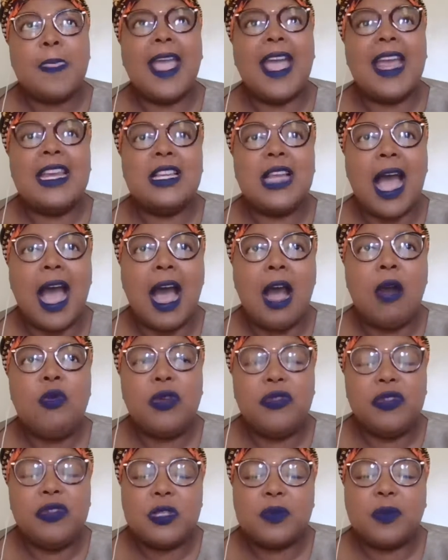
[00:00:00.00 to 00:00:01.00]
And are
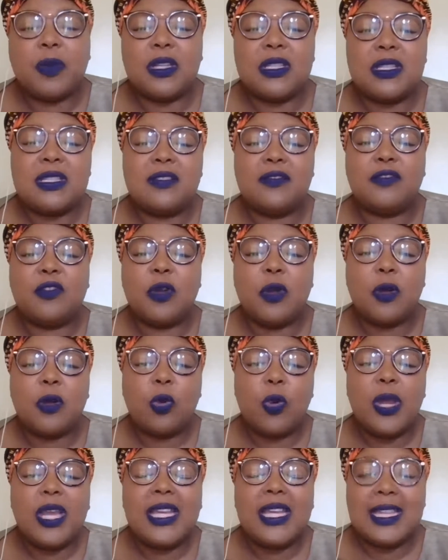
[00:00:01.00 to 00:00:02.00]
we responsive
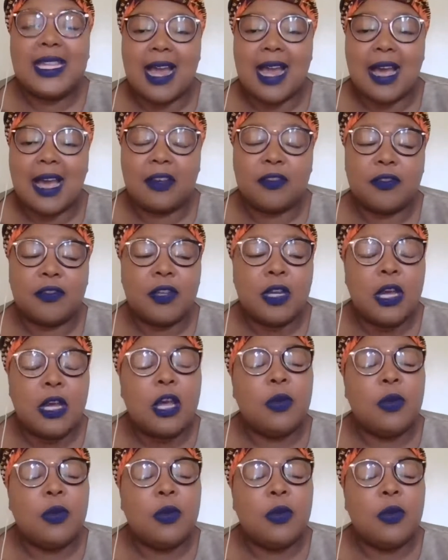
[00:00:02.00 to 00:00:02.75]
quick enough?